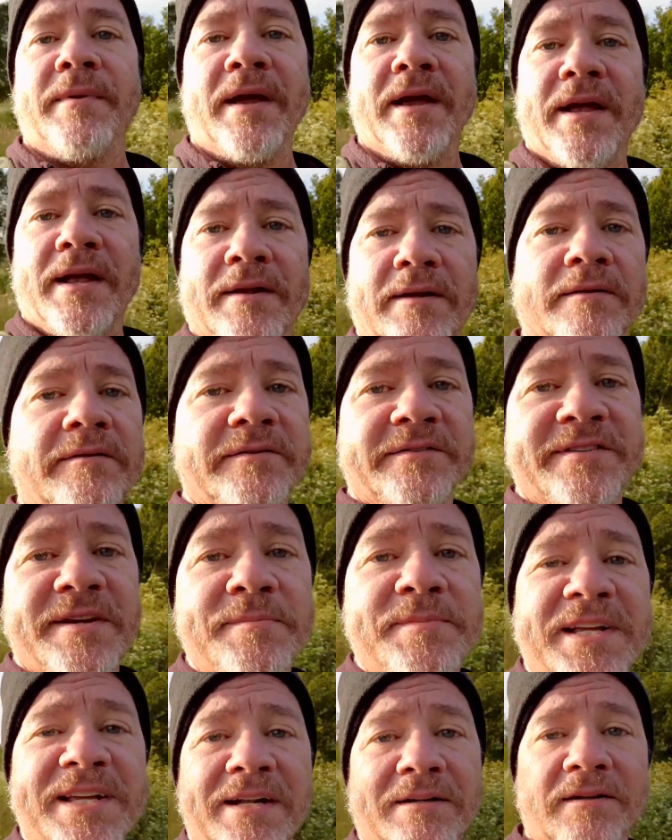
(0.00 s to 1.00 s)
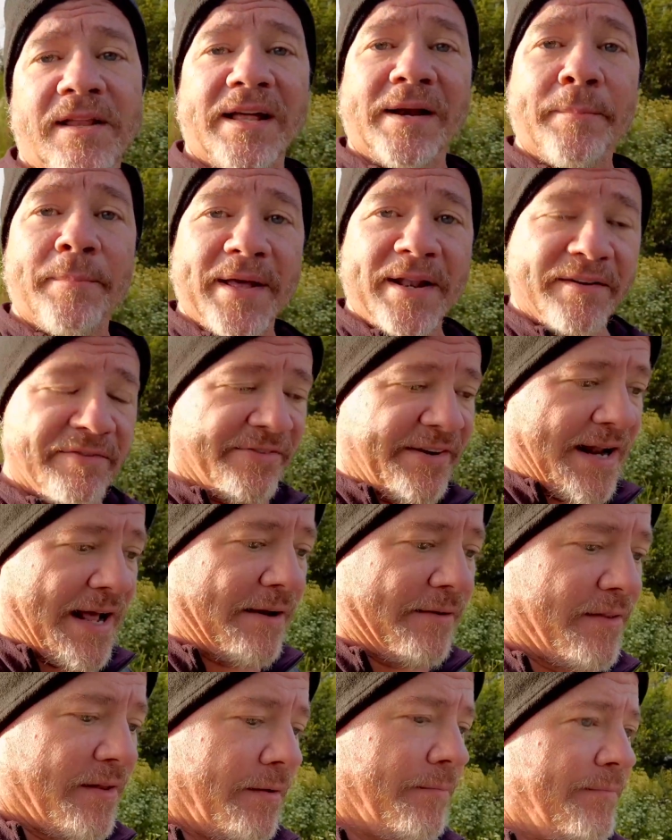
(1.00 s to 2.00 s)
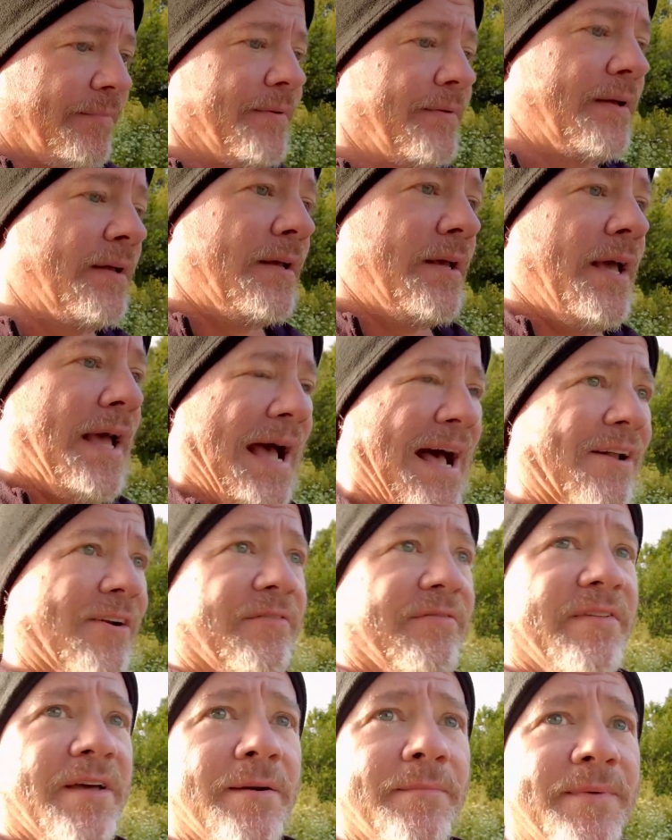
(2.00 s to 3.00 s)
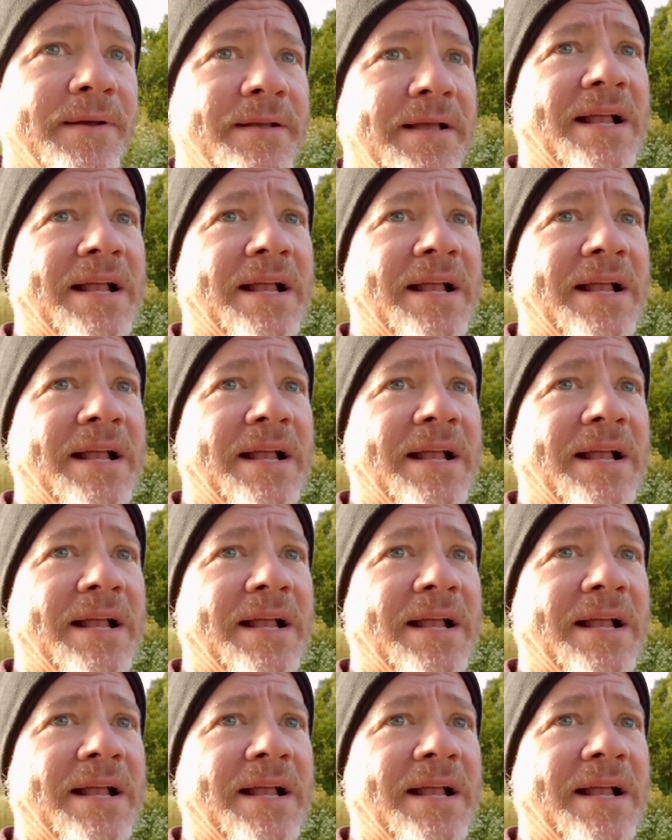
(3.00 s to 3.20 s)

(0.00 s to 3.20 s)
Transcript: and seem to get a lot of benefit out of them.